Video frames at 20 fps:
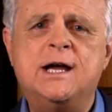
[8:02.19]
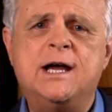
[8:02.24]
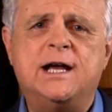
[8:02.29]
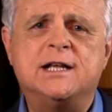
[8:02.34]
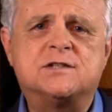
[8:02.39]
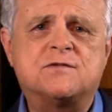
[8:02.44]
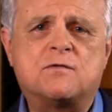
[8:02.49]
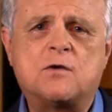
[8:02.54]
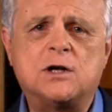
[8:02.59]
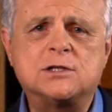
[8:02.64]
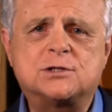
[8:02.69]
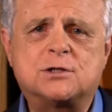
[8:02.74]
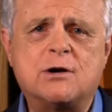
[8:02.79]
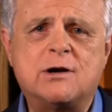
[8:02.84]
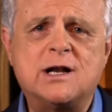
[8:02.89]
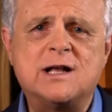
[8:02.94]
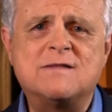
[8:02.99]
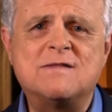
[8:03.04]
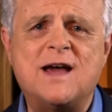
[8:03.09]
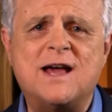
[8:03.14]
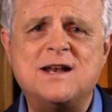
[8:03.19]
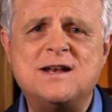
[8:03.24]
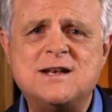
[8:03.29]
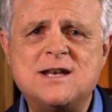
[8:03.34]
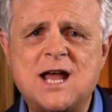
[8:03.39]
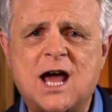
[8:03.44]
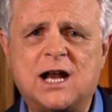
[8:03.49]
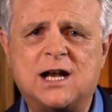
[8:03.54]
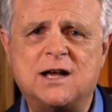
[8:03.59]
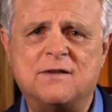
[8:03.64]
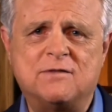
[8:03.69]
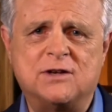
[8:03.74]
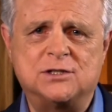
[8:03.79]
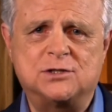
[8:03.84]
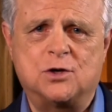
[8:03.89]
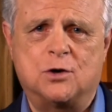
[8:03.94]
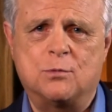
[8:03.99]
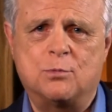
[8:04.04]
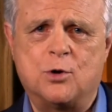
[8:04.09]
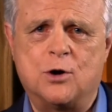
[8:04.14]
It's frustrating that none of
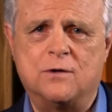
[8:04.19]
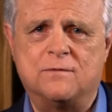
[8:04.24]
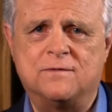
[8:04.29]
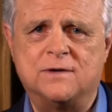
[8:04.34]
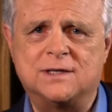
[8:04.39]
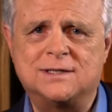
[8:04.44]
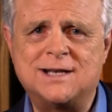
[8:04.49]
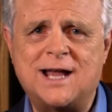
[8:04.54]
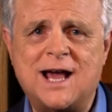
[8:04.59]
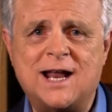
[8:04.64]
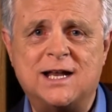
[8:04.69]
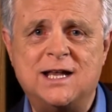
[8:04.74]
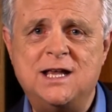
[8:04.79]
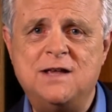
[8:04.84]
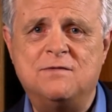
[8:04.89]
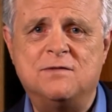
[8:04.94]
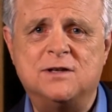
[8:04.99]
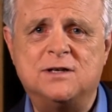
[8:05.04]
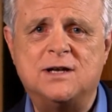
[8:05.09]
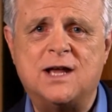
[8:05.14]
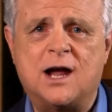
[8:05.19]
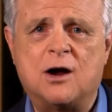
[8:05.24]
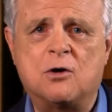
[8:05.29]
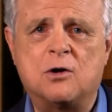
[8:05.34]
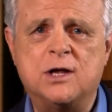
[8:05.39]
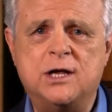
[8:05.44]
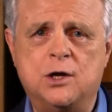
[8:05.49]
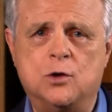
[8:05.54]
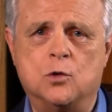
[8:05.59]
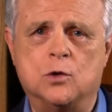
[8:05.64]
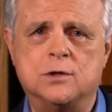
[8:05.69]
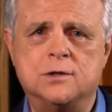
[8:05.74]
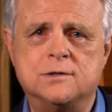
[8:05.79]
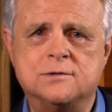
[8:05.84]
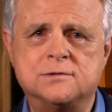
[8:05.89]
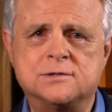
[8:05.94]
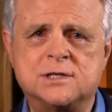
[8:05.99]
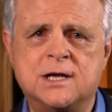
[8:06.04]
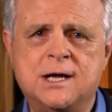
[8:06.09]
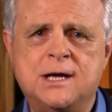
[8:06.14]
us are perfect, not even our
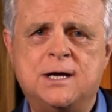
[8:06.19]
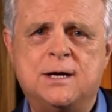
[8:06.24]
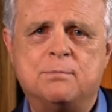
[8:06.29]
heroes.